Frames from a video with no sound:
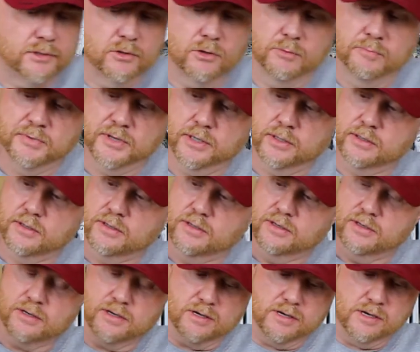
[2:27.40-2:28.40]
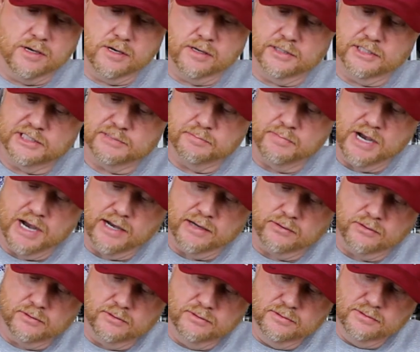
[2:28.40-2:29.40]
it open. Oh, this
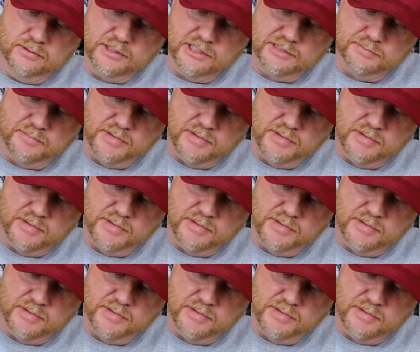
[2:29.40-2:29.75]
bottle. This